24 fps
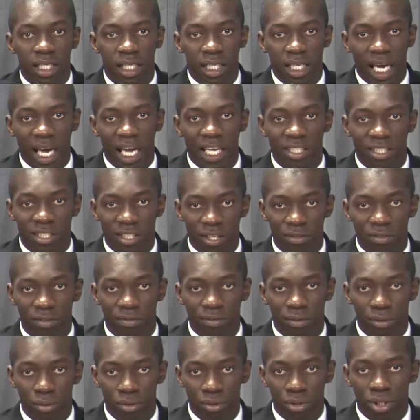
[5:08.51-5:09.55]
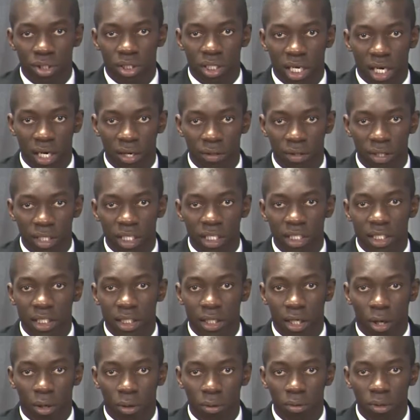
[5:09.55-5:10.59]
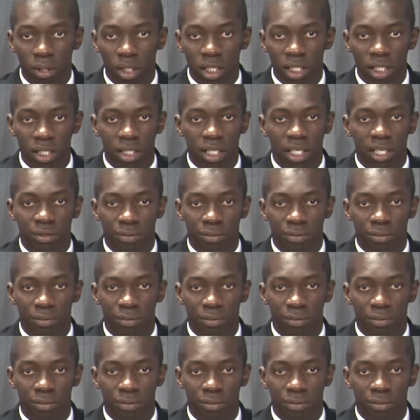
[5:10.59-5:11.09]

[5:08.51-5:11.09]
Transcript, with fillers: Gas centrifuge is currently the only